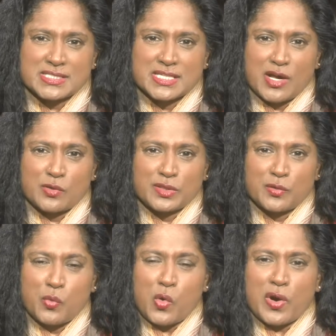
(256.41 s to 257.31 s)
Now, the
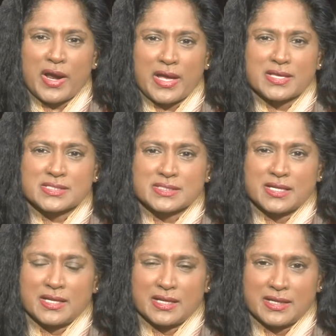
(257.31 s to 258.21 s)
war has
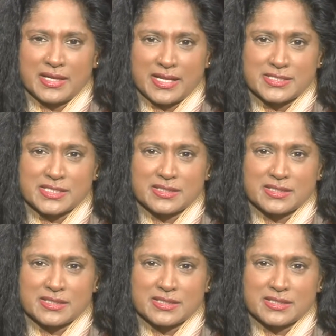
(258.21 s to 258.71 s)
led